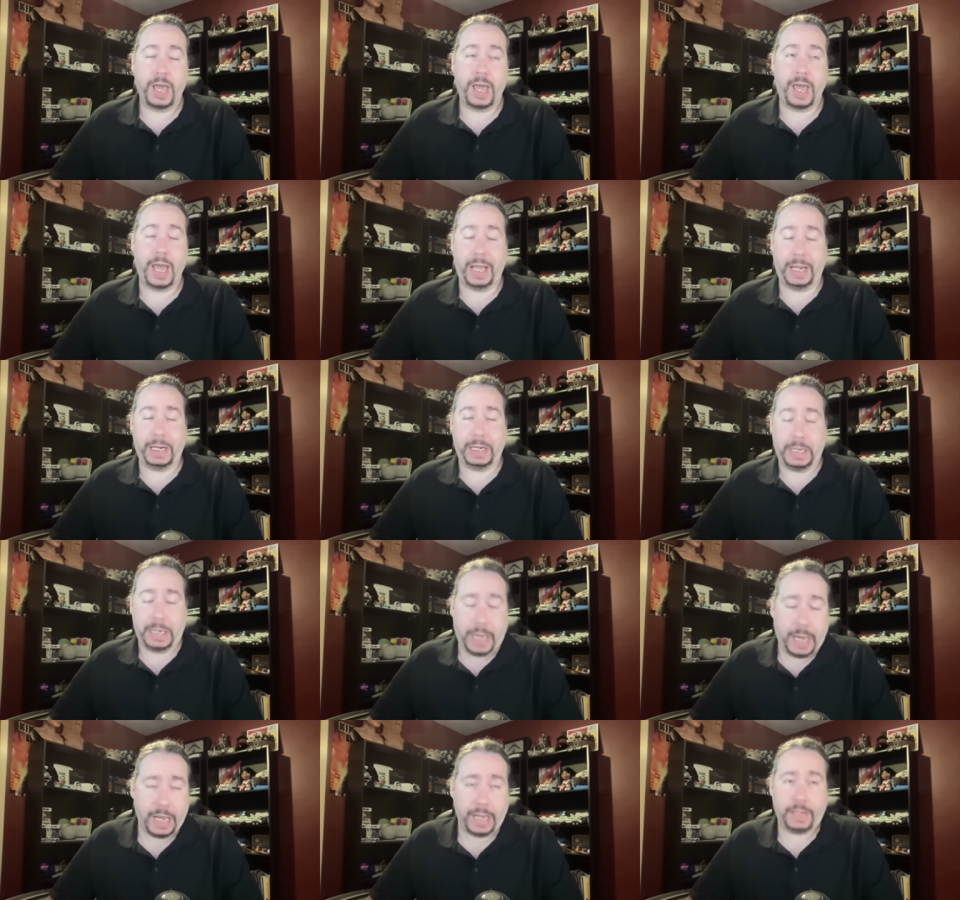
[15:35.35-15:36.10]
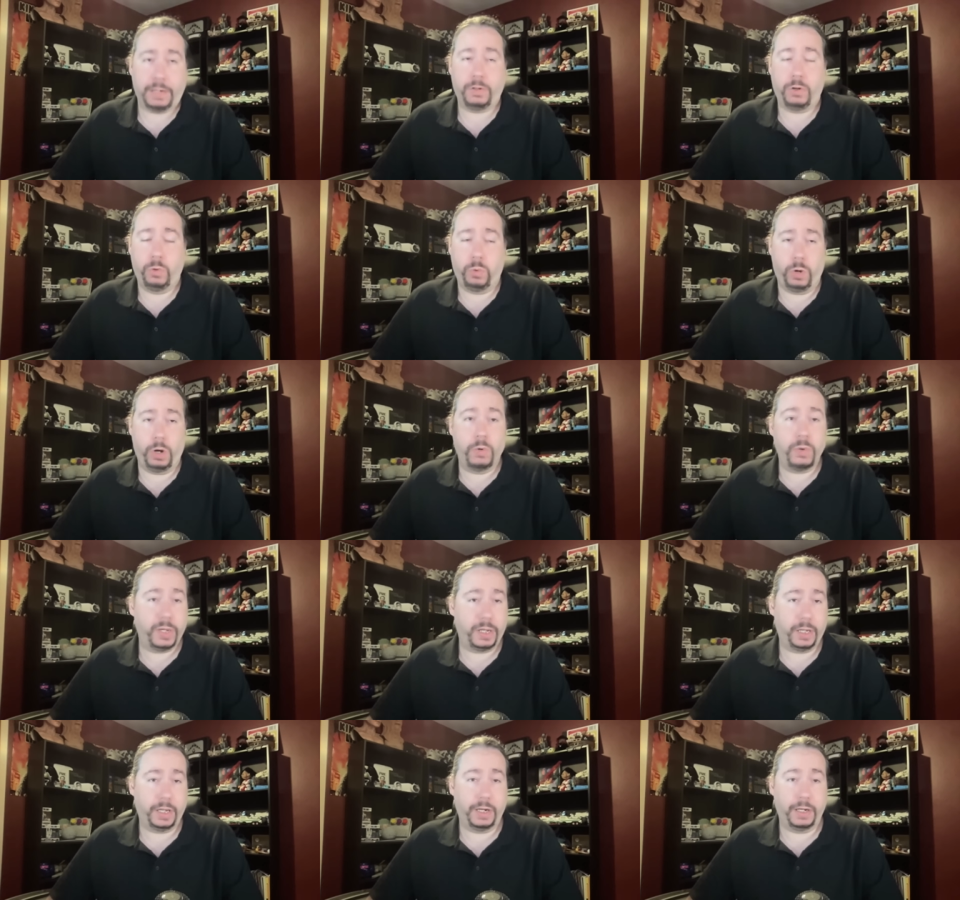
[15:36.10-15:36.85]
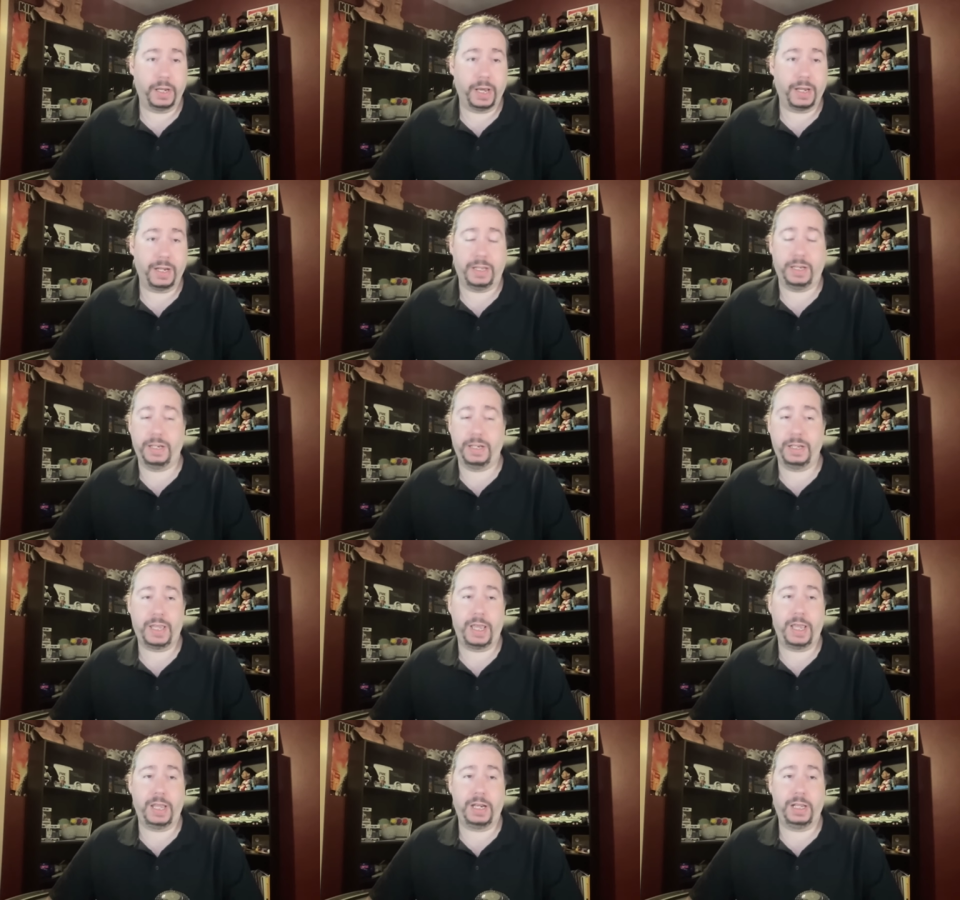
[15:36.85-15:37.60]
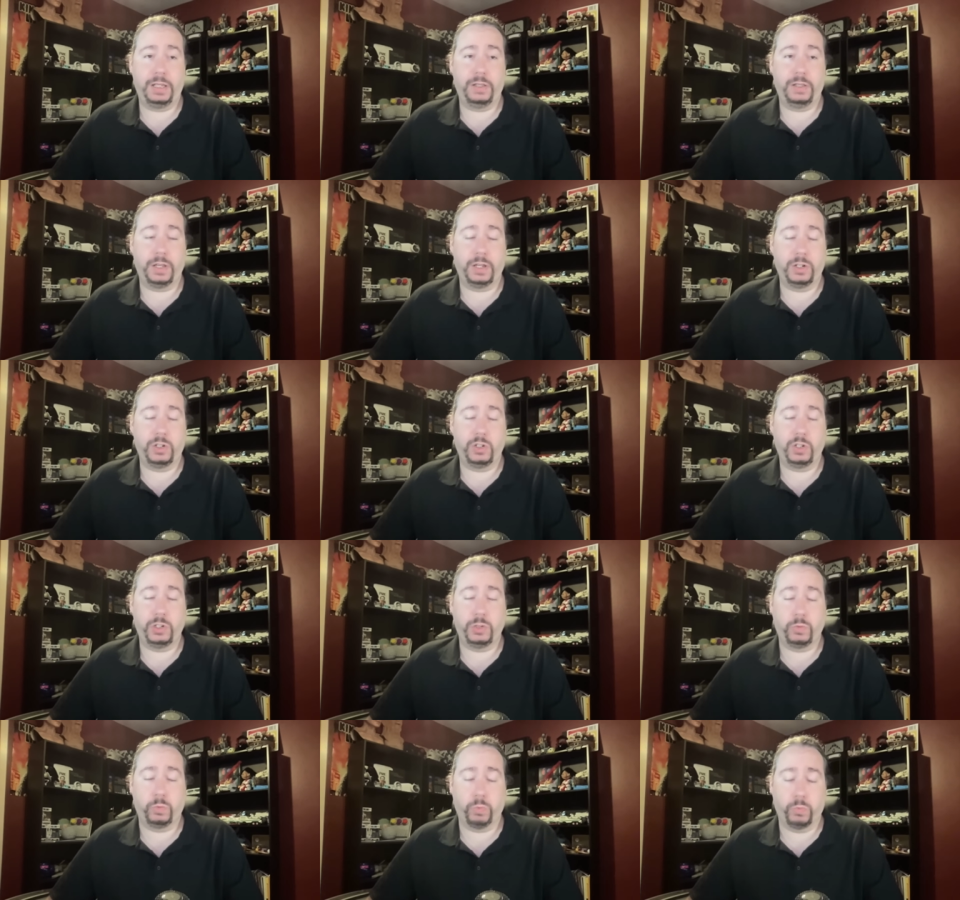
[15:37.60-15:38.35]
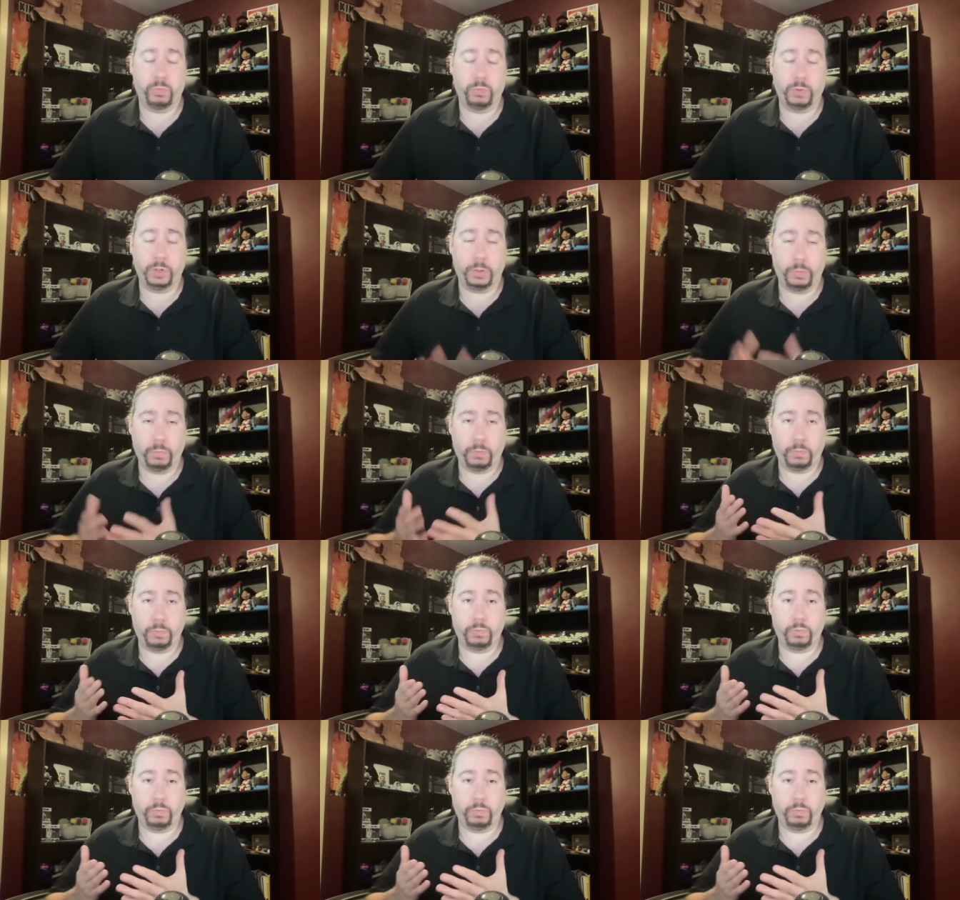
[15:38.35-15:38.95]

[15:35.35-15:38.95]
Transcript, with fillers: and not quoting it, not indicating that she's, you know,